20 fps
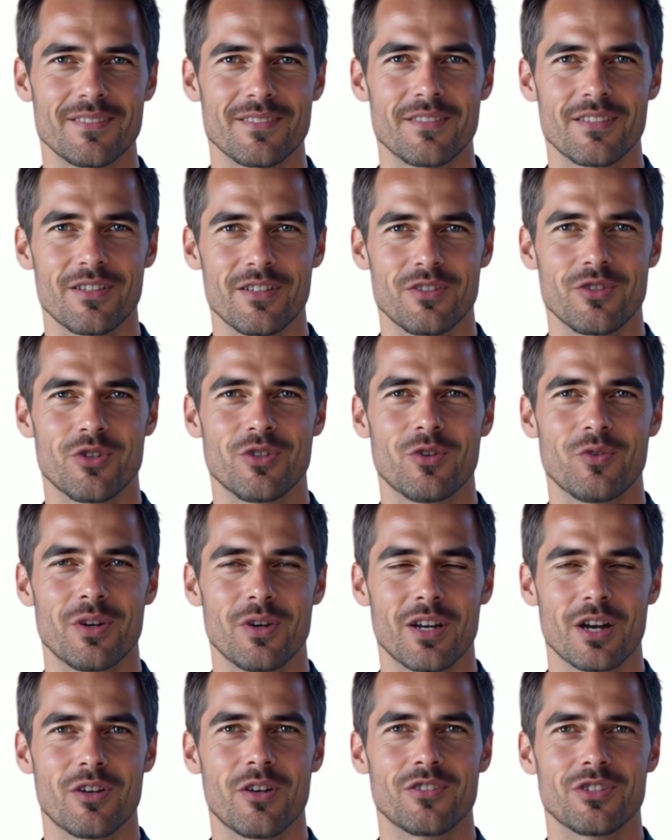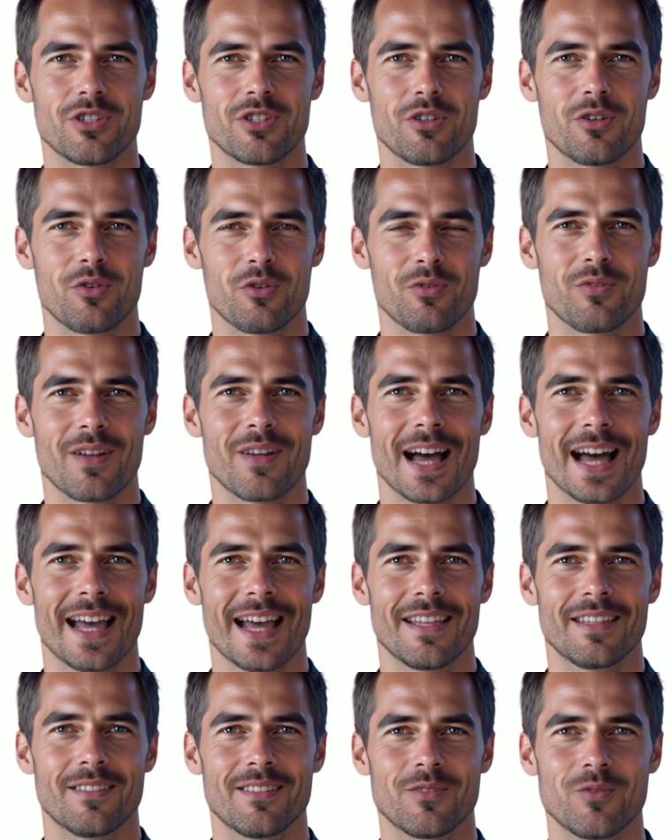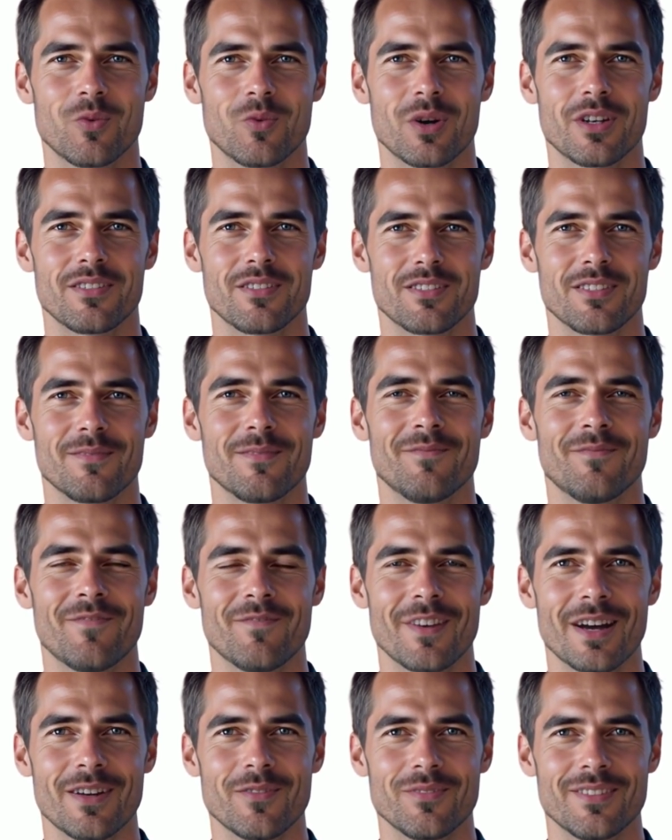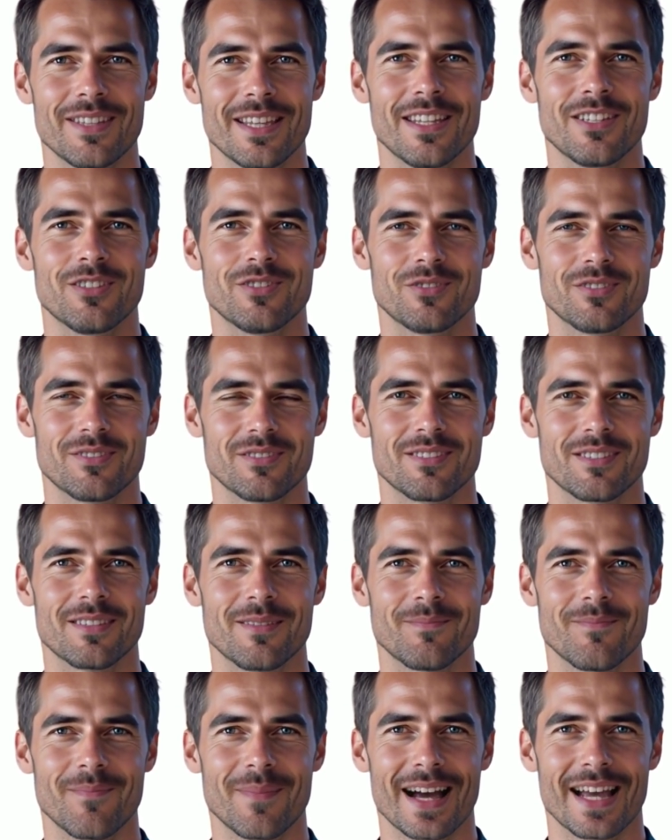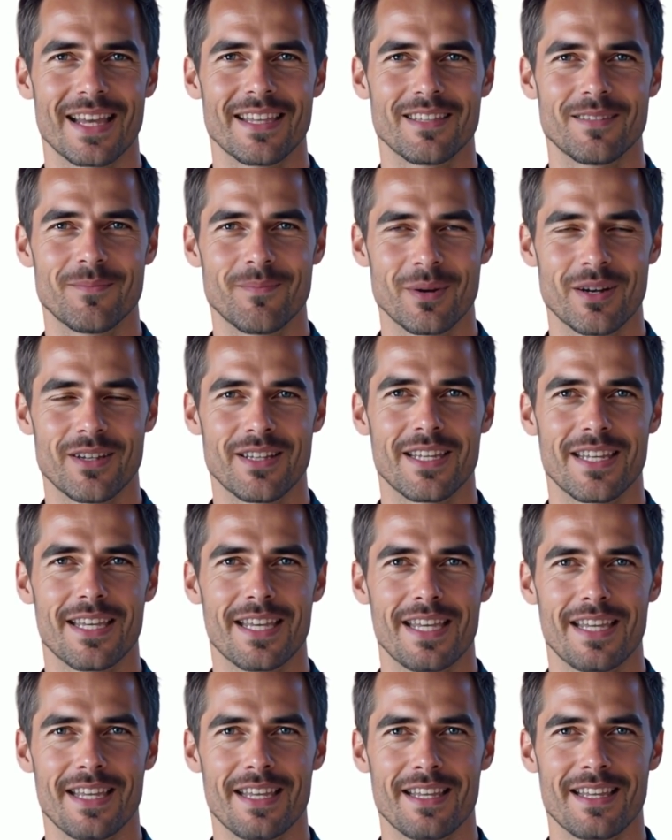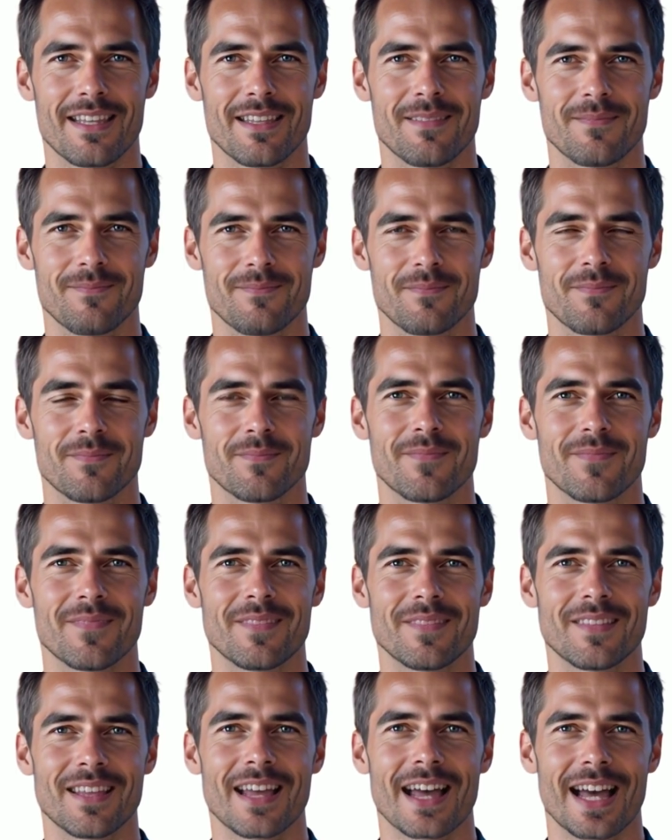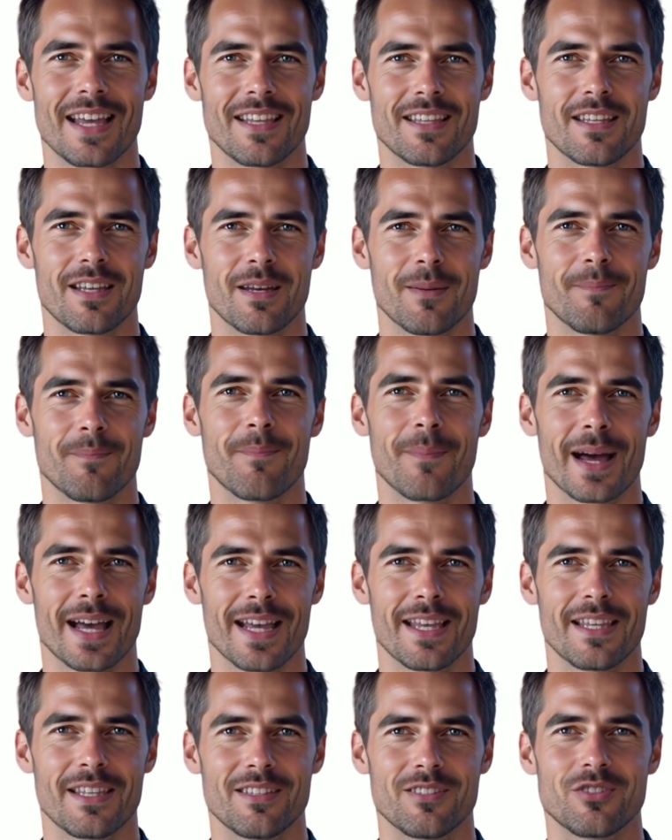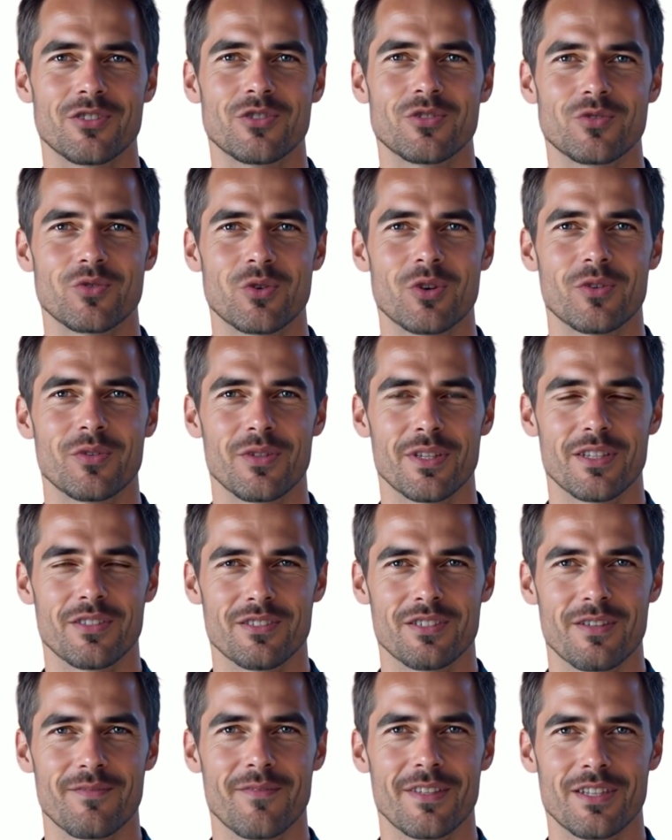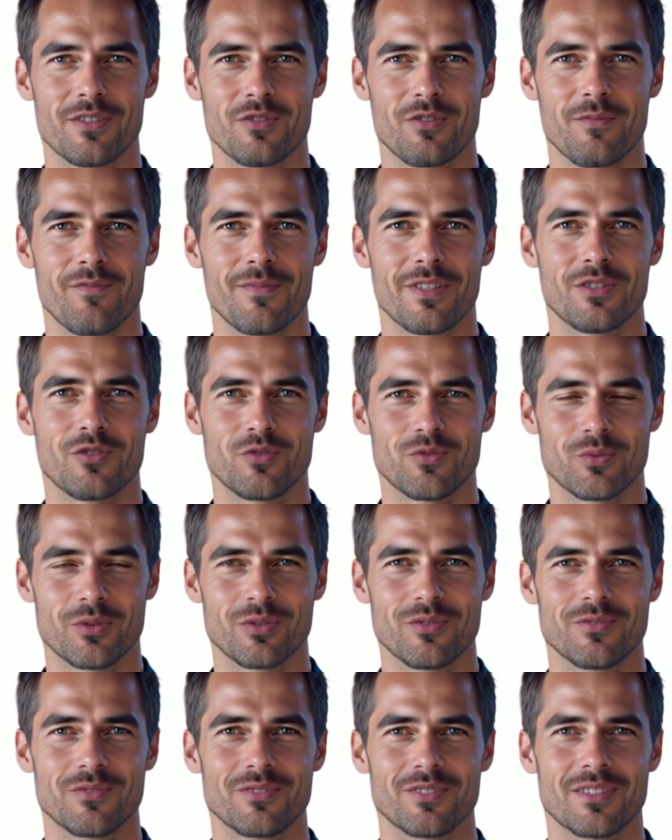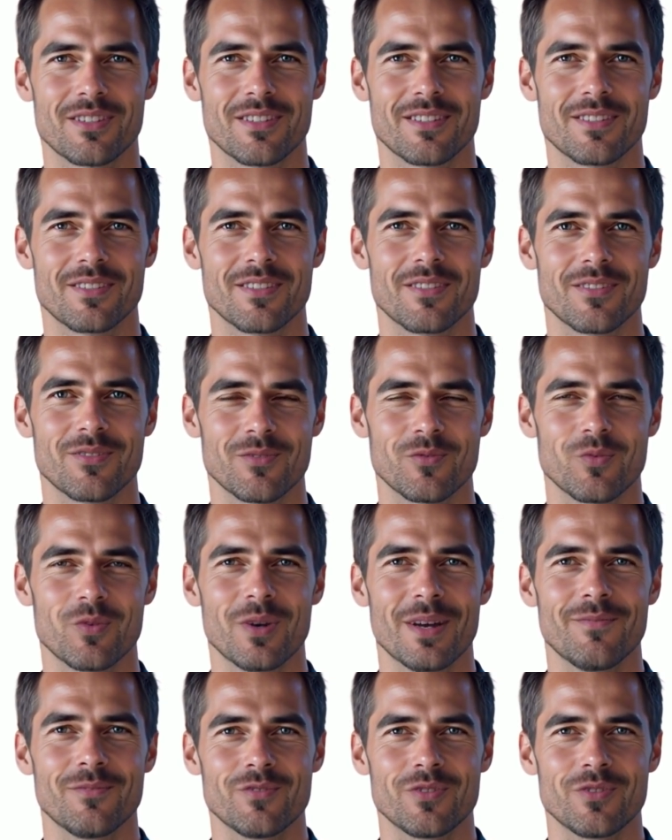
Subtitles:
the neurological and quantum foundations of mind-body healing, and compelling stories of individuals who have